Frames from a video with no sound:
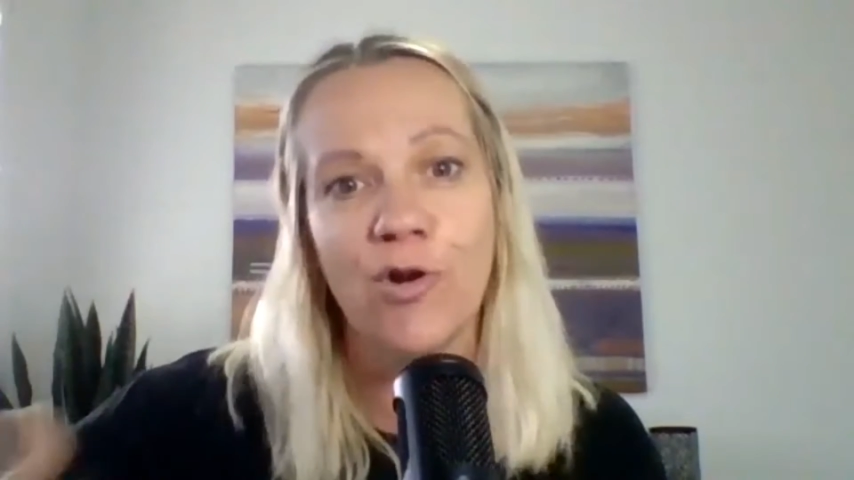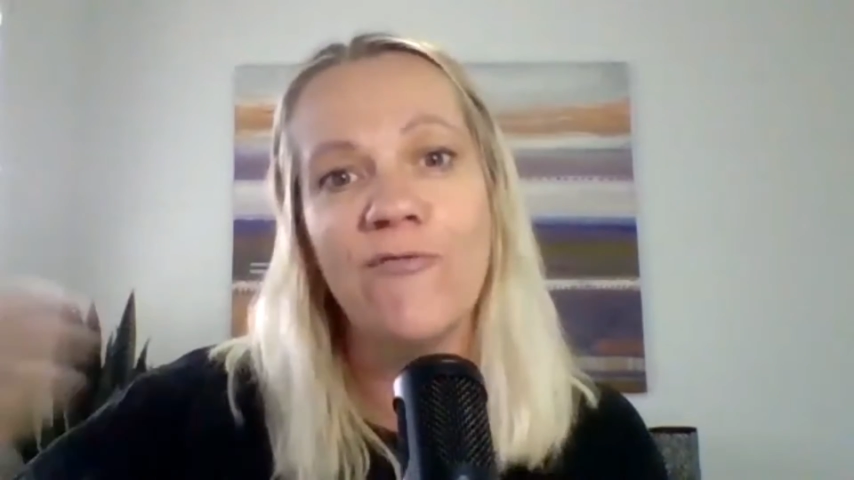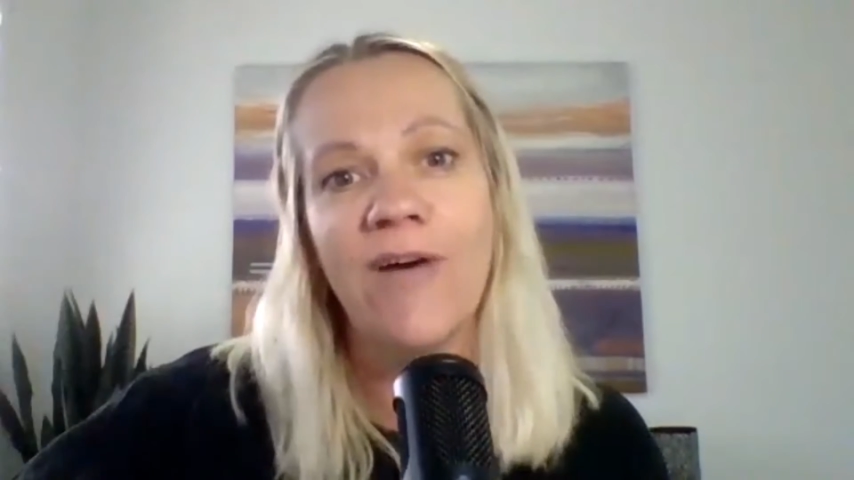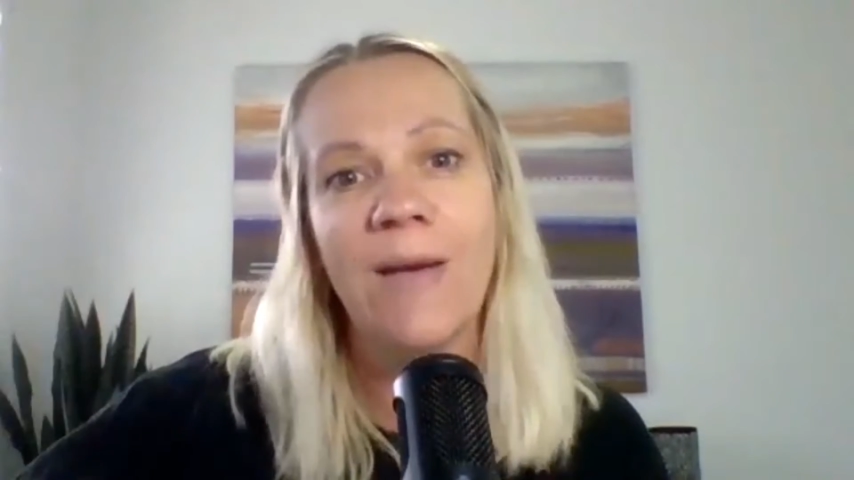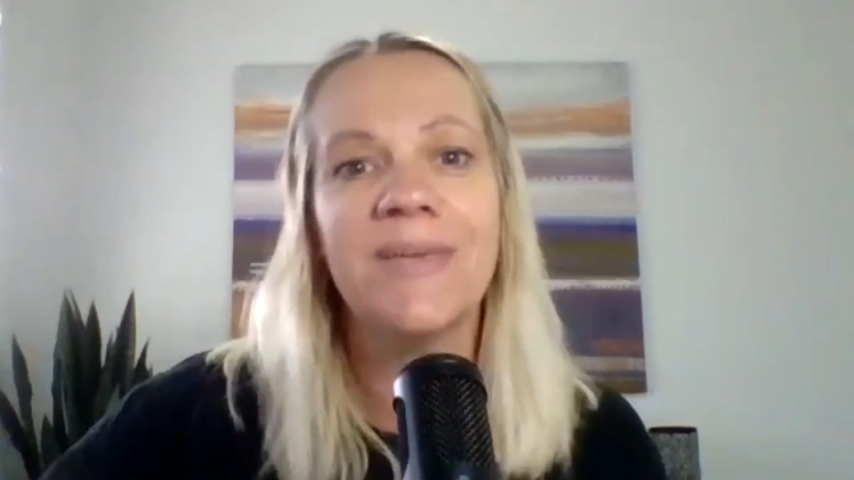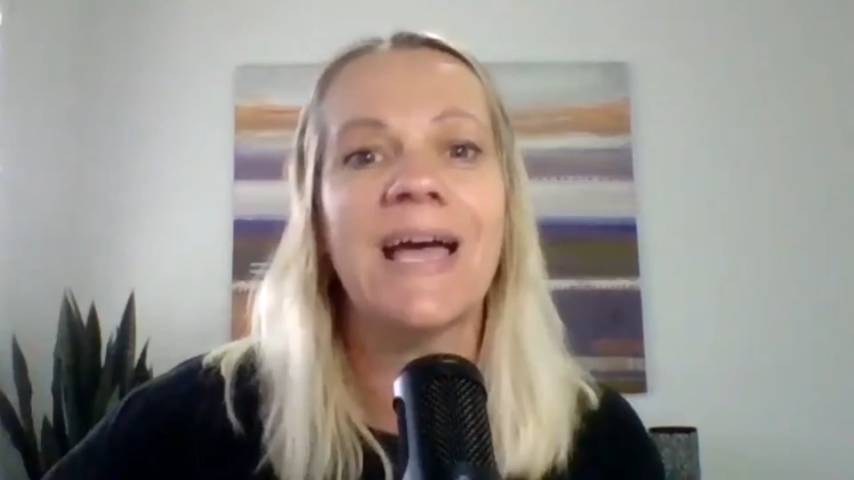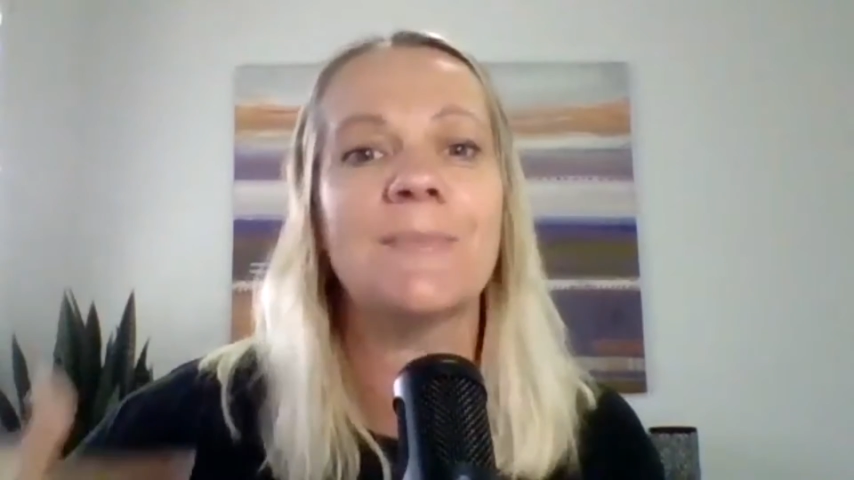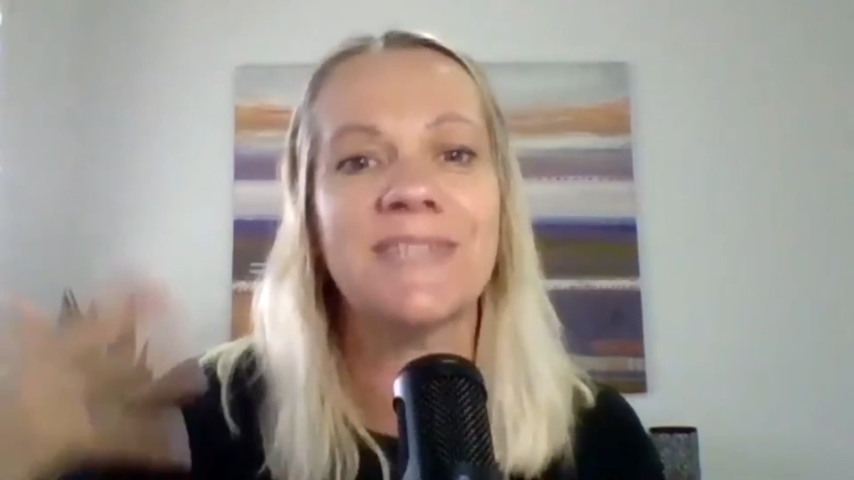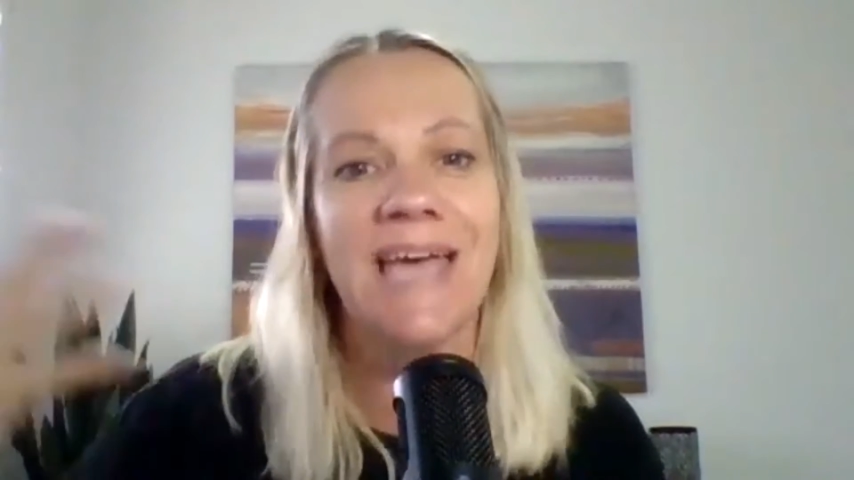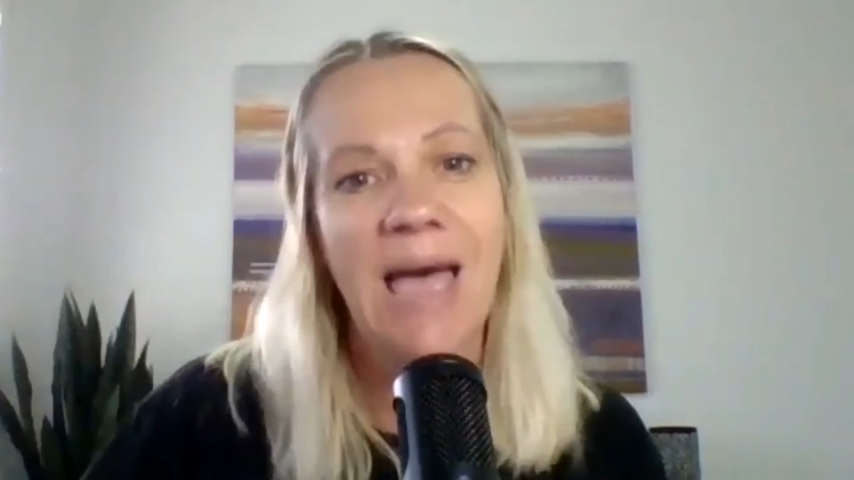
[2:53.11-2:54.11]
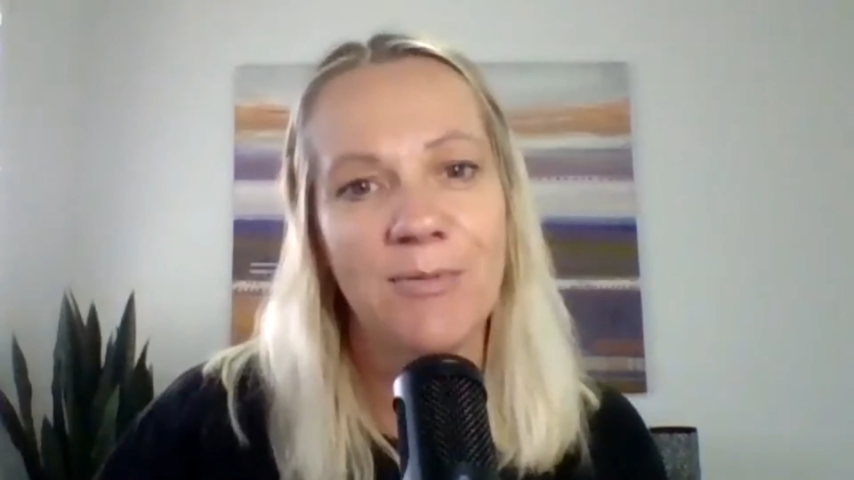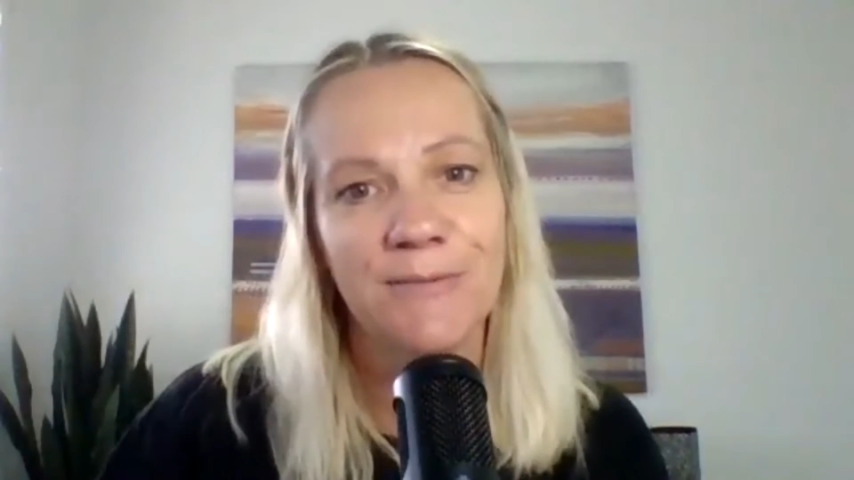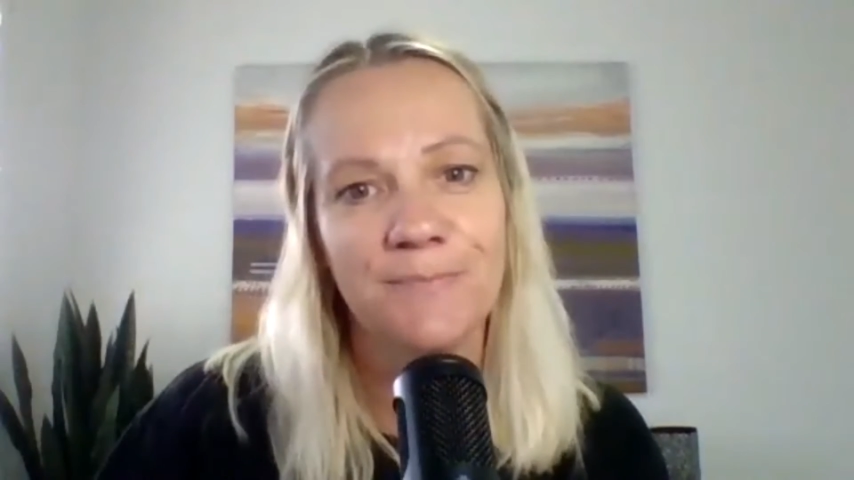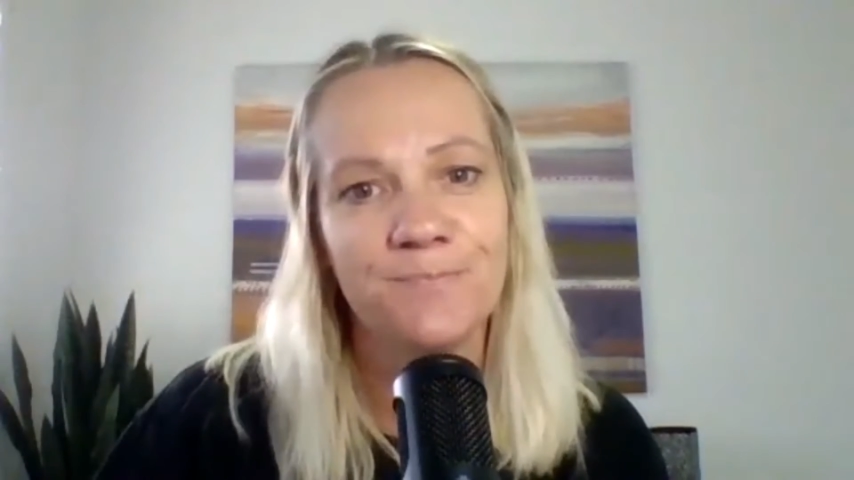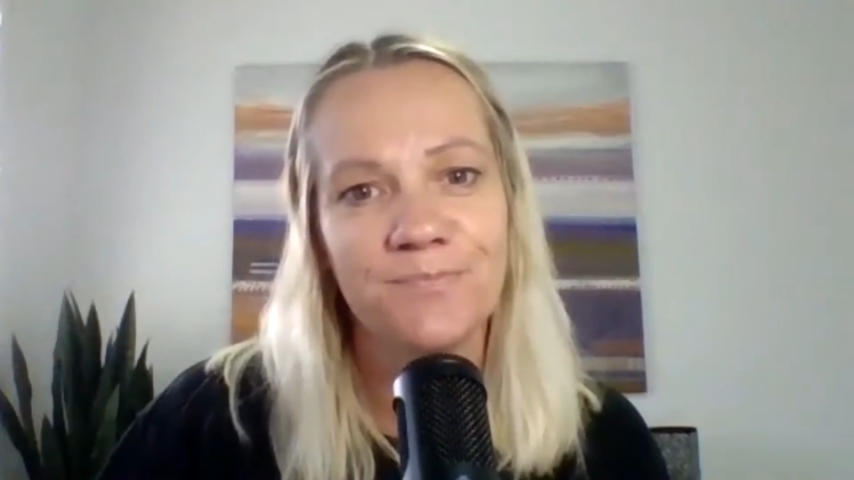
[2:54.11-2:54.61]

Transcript: and over, becomes a habit.